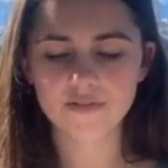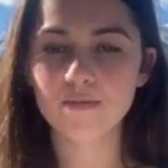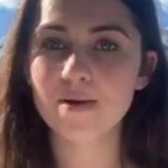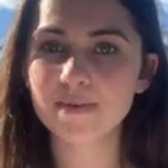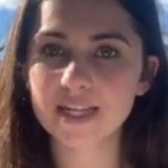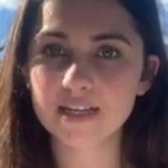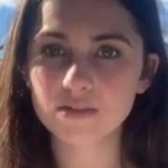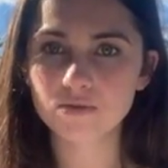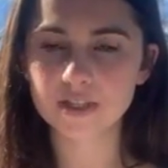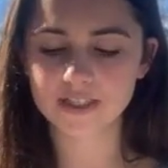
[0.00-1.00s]
Remember that
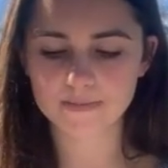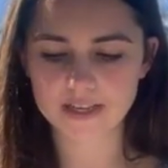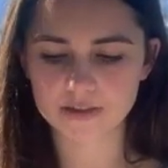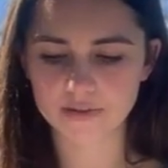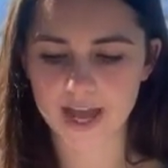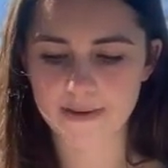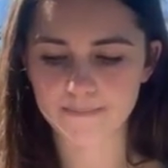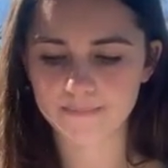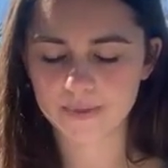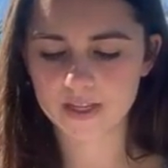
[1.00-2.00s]
it's all just a mental game.
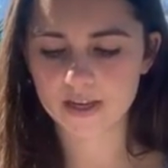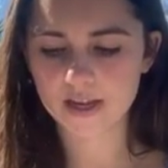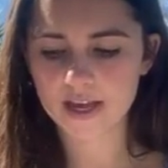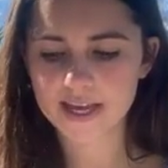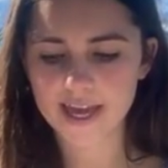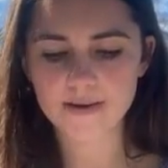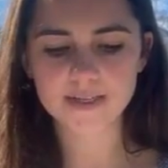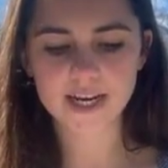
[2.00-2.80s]
Keep